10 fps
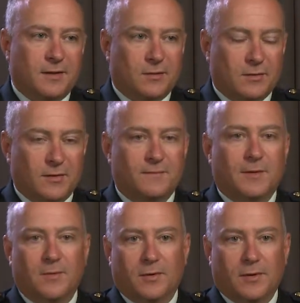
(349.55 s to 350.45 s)
early
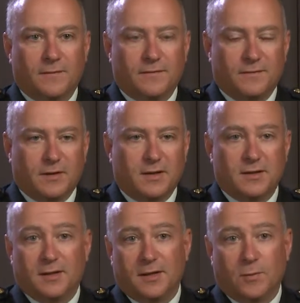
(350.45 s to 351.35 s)
February of
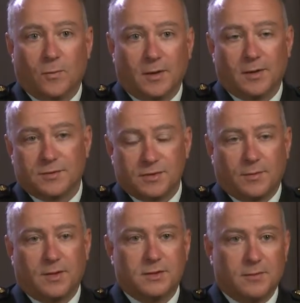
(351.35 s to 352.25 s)
1991, I was
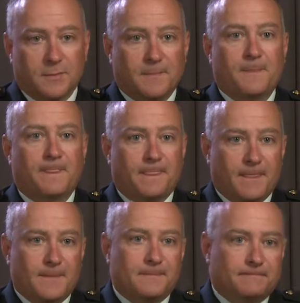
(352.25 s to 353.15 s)
22.
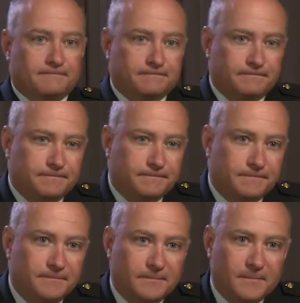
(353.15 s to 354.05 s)
Almost like entering a
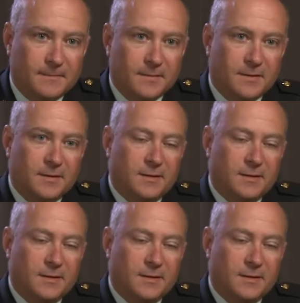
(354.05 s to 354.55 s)
contest.